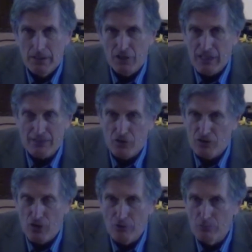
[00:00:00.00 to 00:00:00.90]
Is that the
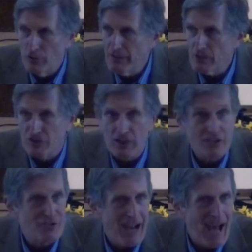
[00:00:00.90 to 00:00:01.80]
stone moving or is it a
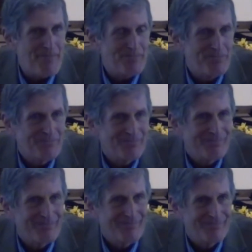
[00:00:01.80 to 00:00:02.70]
trap?
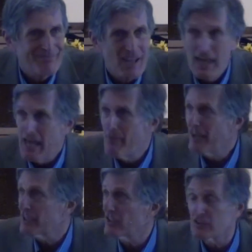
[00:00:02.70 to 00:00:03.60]
Am I
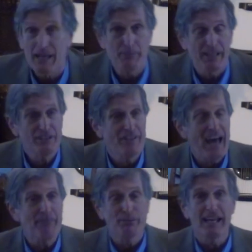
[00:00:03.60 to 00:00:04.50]
going to step into
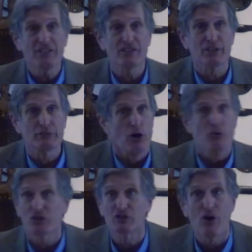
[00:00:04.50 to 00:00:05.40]
that place and they're going to roll
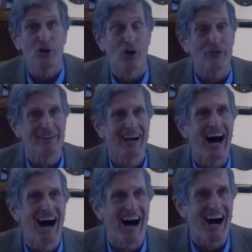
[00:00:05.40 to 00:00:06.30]
the stone over and
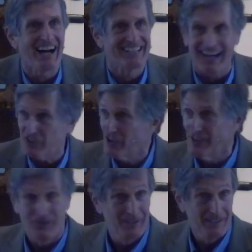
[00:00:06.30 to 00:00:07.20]
ha ha, I got you?